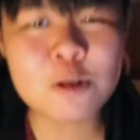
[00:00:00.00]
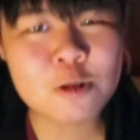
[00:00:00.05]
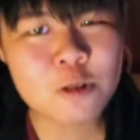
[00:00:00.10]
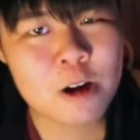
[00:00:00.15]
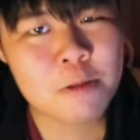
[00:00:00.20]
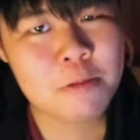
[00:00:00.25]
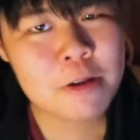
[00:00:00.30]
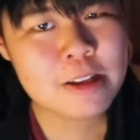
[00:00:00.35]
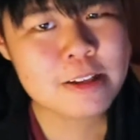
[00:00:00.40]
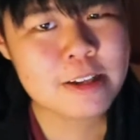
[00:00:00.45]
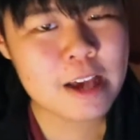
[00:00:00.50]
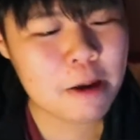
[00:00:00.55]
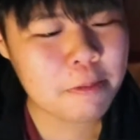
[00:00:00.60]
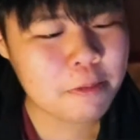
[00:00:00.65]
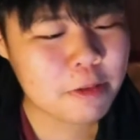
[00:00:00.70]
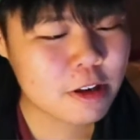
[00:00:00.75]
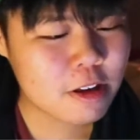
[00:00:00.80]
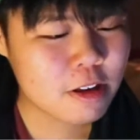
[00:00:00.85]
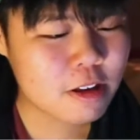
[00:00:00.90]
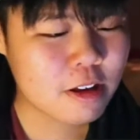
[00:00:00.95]
to try pen
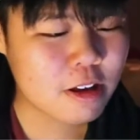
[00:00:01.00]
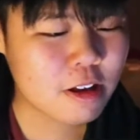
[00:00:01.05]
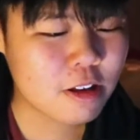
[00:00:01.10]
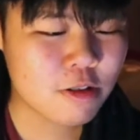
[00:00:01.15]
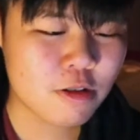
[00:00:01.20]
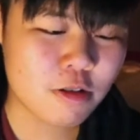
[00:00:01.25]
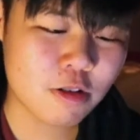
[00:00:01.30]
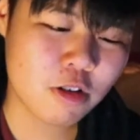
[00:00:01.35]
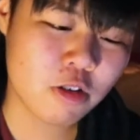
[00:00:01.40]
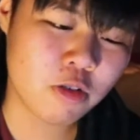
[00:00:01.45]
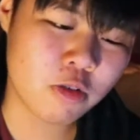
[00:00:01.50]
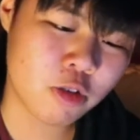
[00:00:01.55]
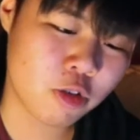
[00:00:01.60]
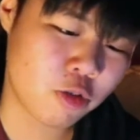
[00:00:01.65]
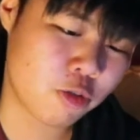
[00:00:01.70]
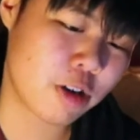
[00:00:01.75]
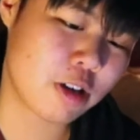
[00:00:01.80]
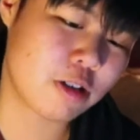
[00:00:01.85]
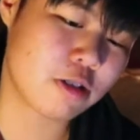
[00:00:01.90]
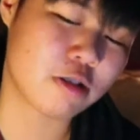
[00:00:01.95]
tapping. Do you know a good
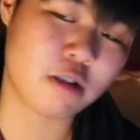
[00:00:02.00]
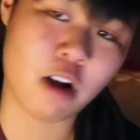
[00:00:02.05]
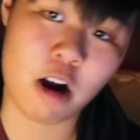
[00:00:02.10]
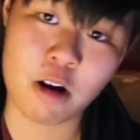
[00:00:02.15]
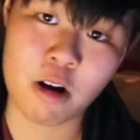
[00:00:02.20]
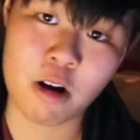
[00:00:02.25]
way to start